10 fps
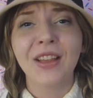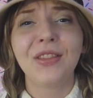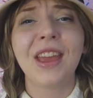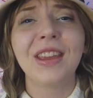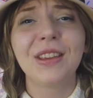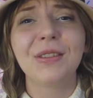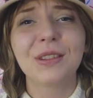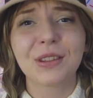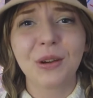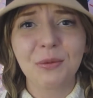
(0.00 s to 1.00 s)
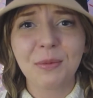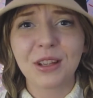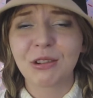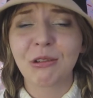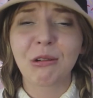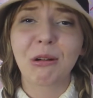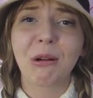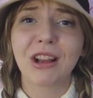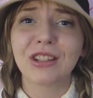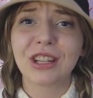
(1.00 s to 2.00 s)
Thank you so much for
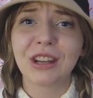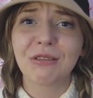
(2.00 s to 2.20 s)
watching,